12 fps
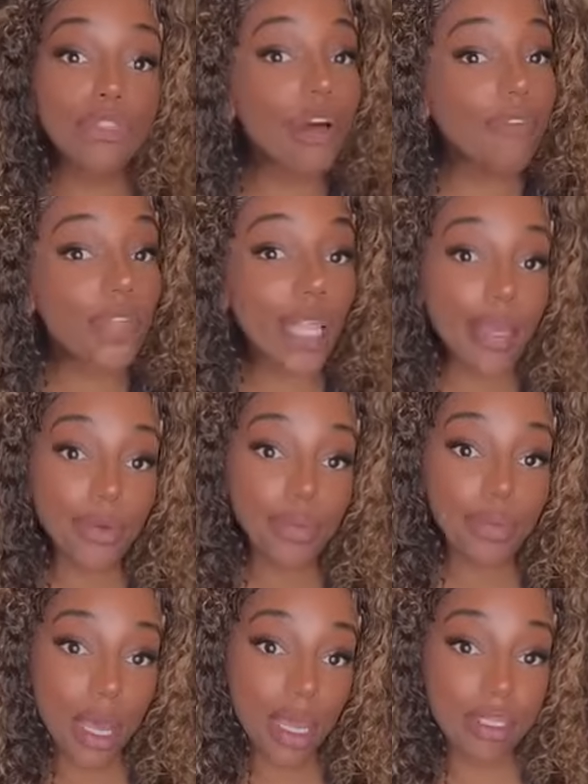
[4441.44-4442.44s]
Because you're going to feel
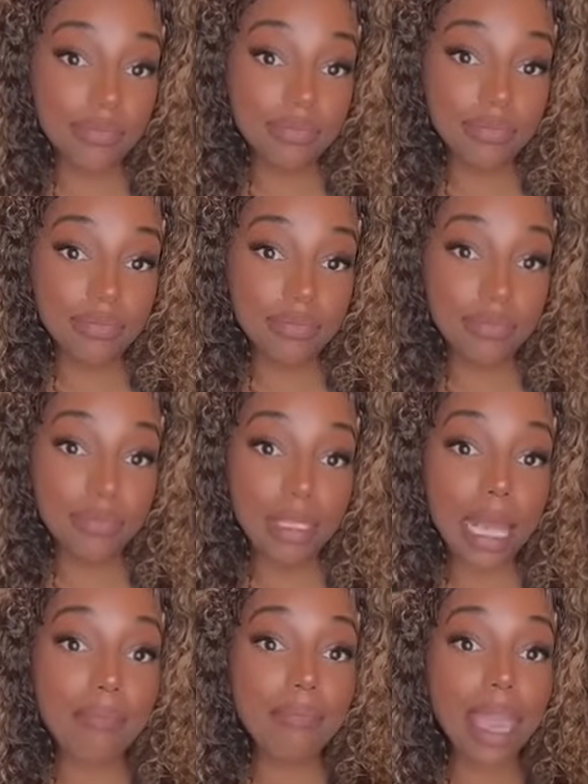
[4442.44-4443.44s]
like you won.
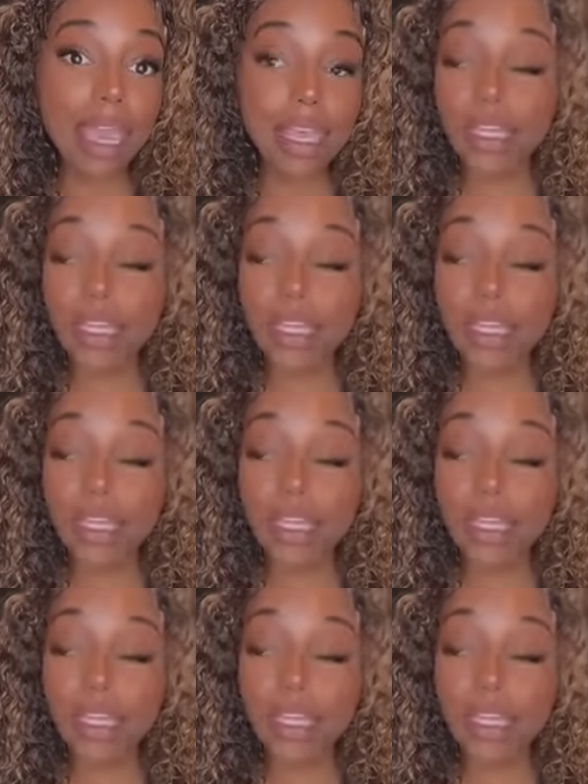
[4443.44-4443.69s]
But that